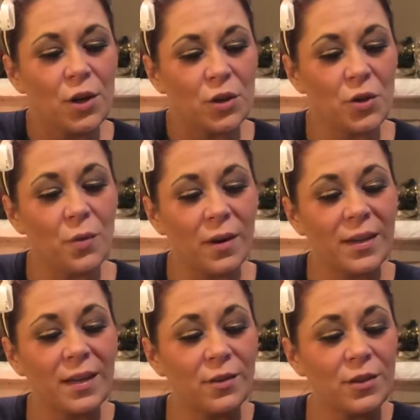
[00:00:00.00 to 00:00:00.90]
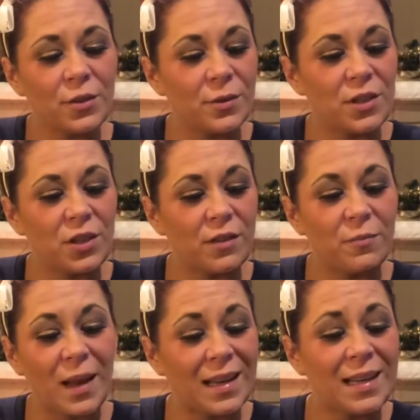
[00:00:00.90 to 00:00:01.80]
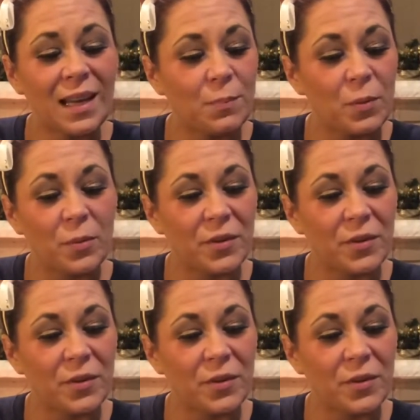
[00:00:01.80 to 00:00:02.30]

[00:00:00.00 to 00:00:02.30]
you are here to achieve many capable